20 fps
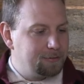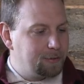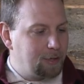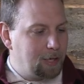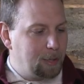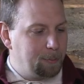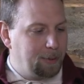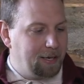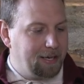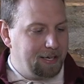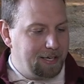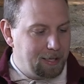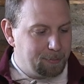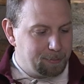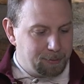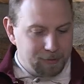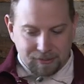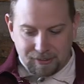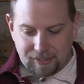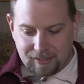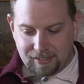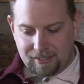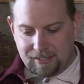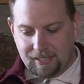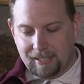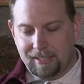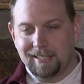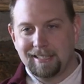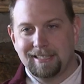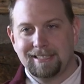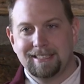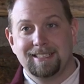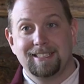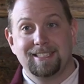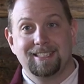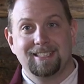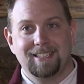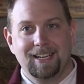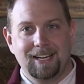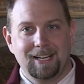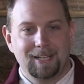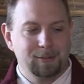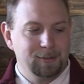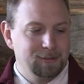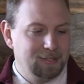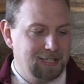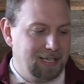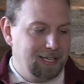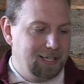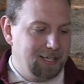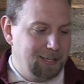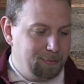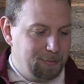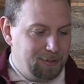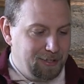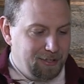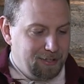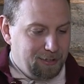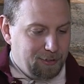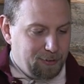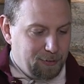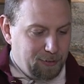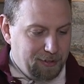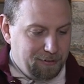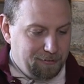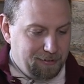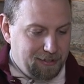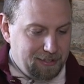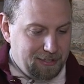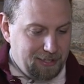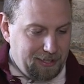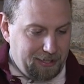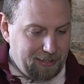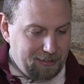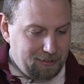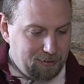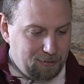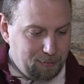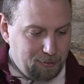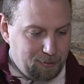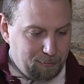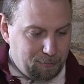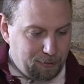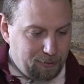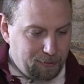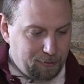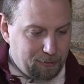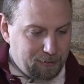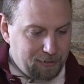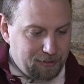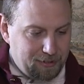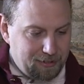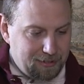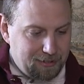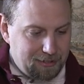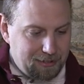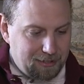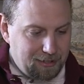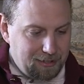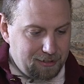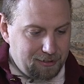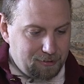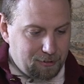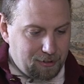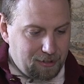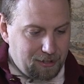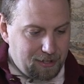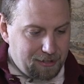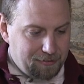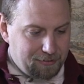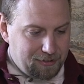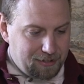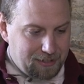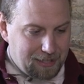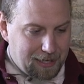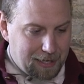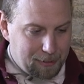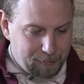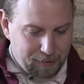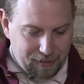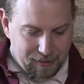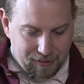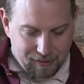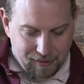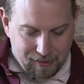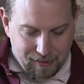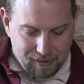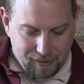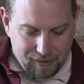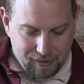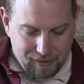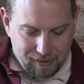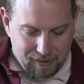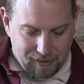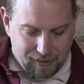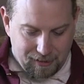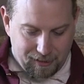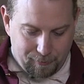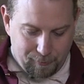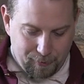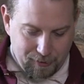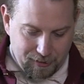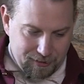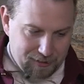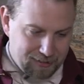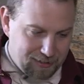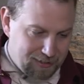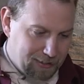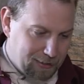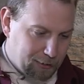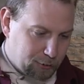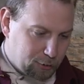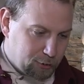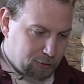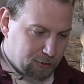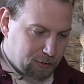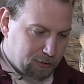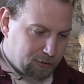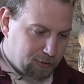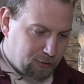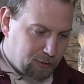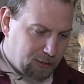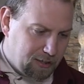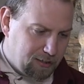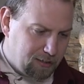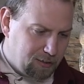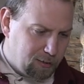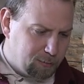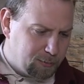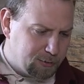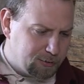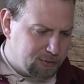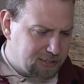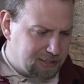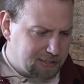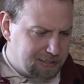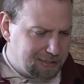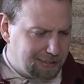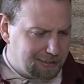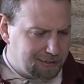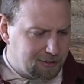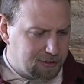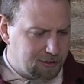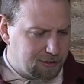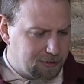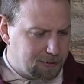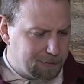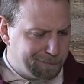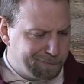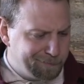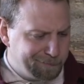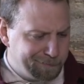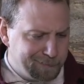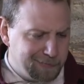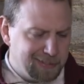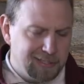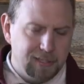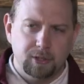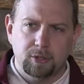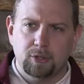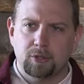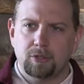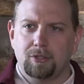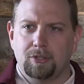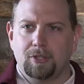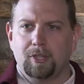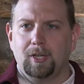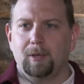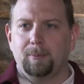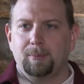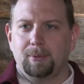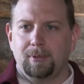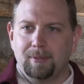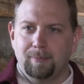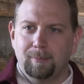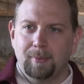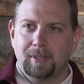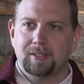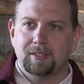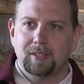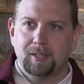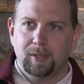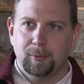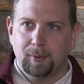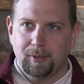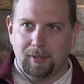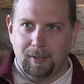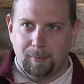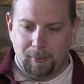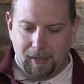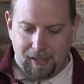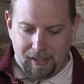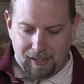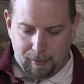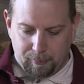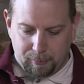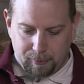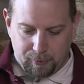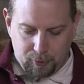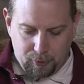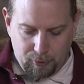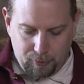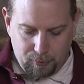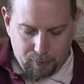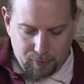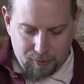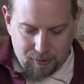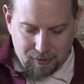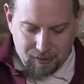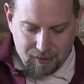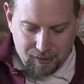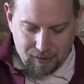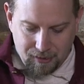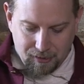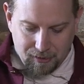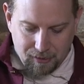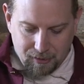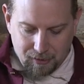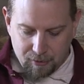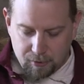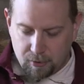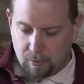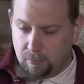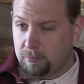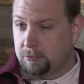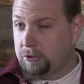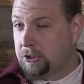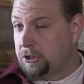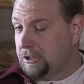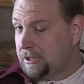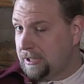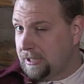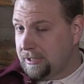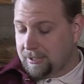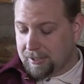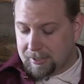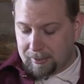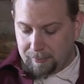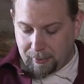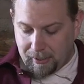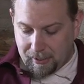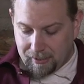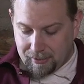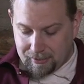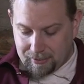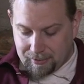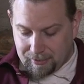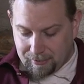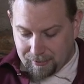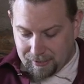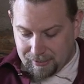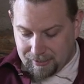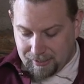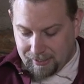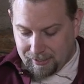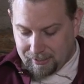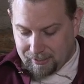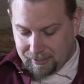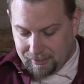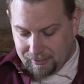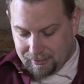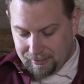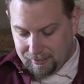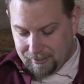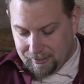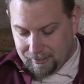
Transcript: for our pineapple to sit, and it is now time to give it a taste. So I'm going to pull a slice right off the top here, and I can really see that sugar is created almost like a nice little syrup mixing with the pineapple juice. So just as a comparison, I'm going to take a